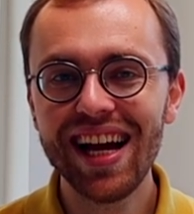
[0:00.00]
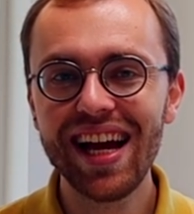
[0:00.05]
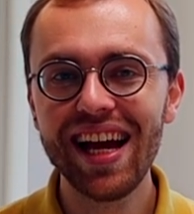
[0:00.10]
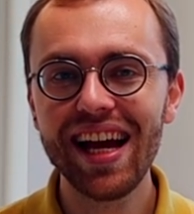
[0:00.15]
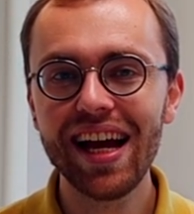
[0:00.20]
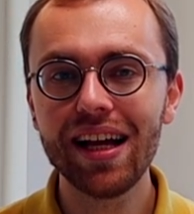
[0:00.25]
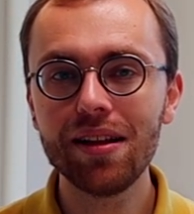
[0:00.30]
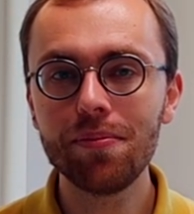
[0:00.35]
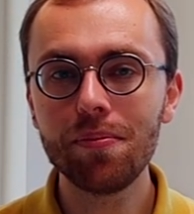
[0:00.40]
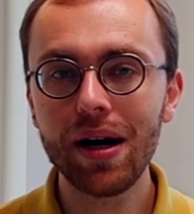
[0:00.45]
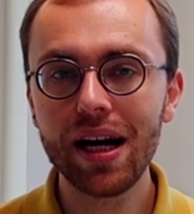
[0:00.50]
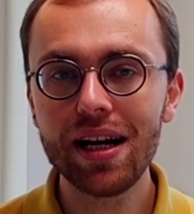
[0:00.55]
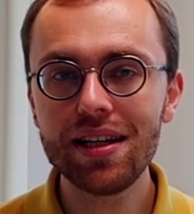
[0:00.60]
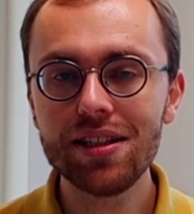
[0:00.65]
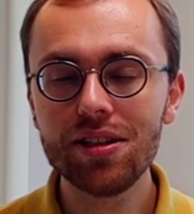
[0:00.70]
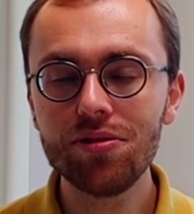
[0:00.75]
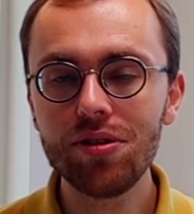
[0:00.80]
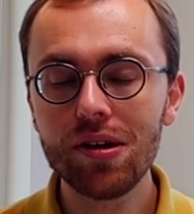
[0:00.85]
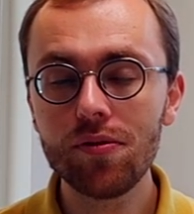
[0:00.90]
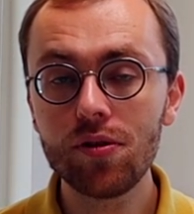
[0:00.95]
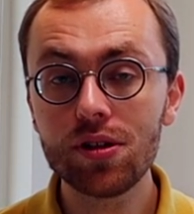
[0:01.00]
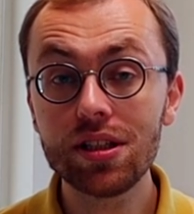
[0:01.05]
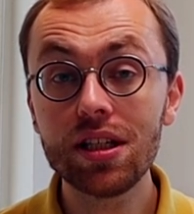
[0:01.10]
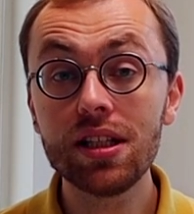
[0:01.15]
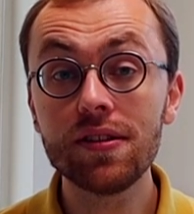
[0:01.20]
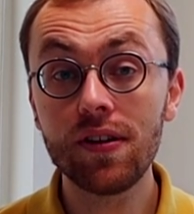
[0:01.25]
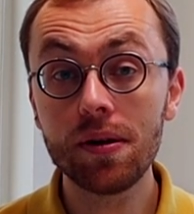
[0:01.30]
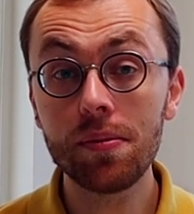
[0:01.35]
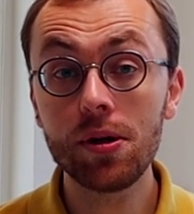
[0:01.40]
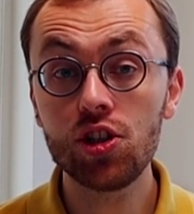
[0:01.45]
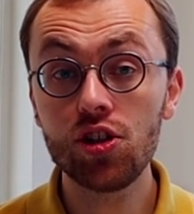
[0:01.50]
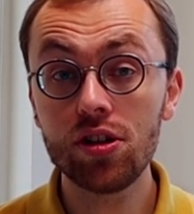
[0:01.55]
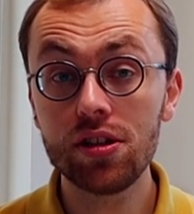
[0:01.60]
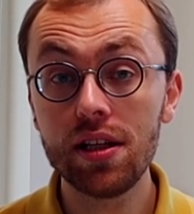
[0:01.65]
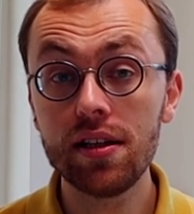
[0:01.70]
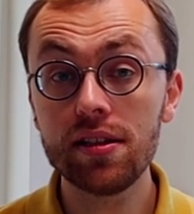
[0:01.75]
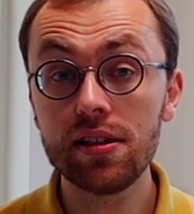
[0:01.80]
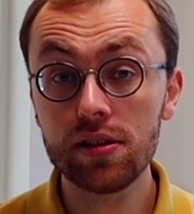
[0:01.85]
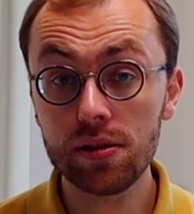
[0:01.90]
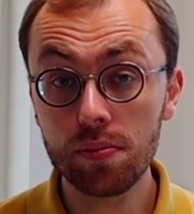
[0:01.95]
And my degree was Information
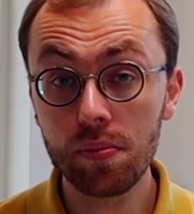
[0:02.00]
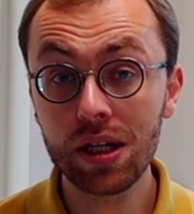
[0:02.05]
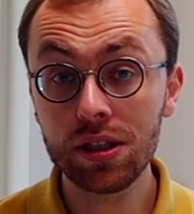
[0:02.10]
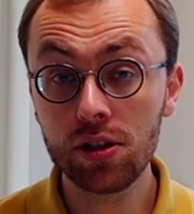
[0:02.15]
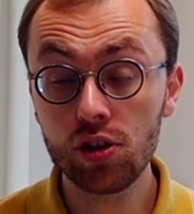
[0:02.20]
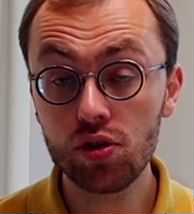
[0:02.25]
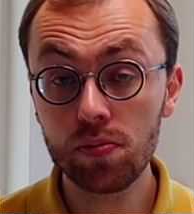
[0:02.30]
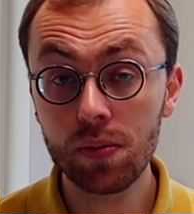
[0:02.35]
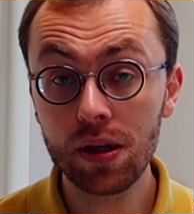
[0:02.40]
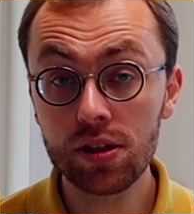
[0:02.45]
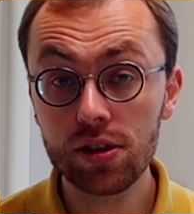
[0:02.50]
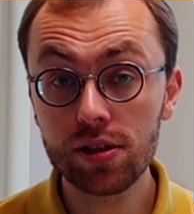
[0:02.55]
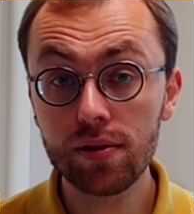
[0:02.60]
Systems Management.